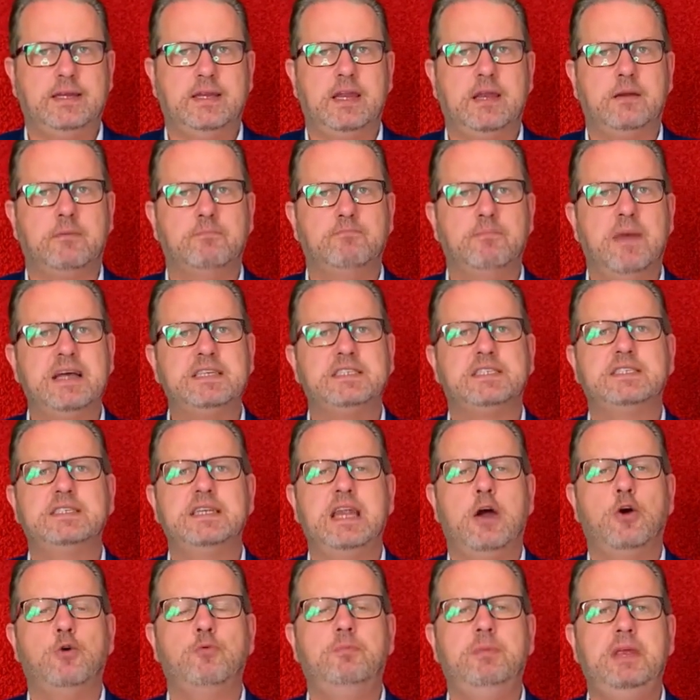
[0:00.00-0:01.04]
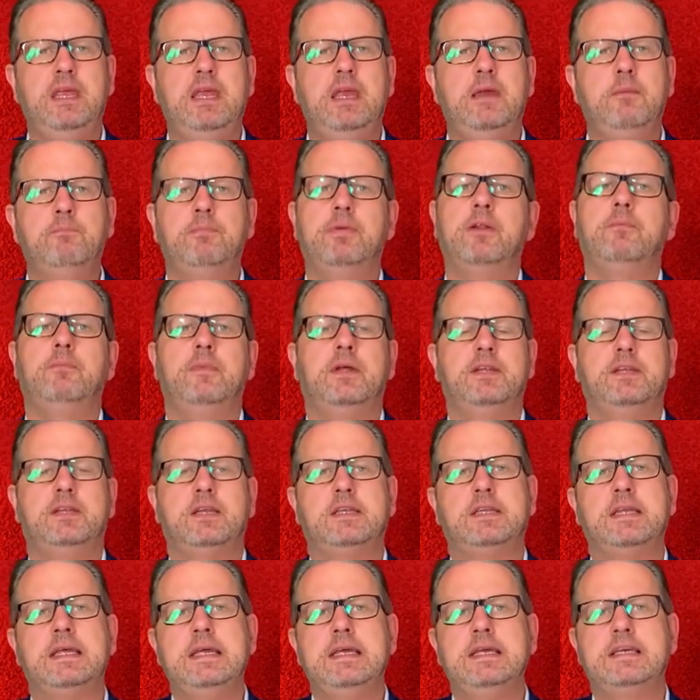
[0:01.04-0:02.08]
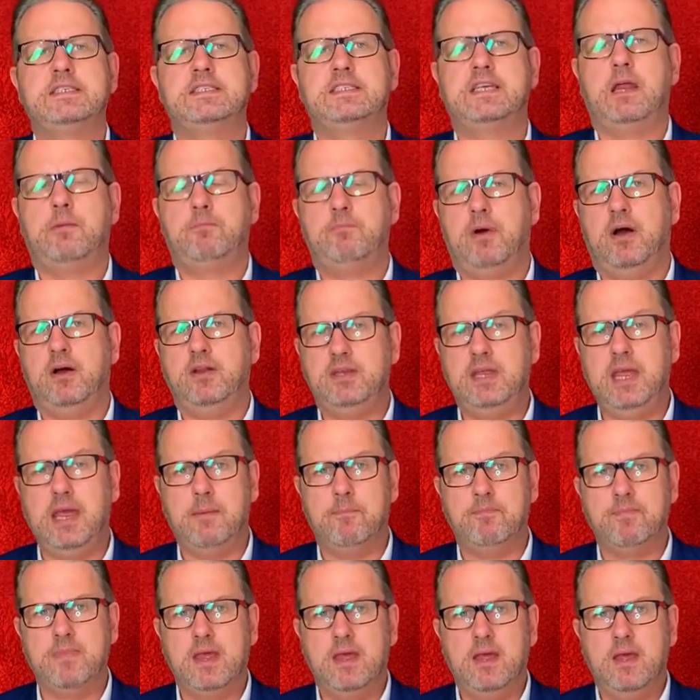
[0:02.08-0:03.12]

It must now be implemented, said Barnier.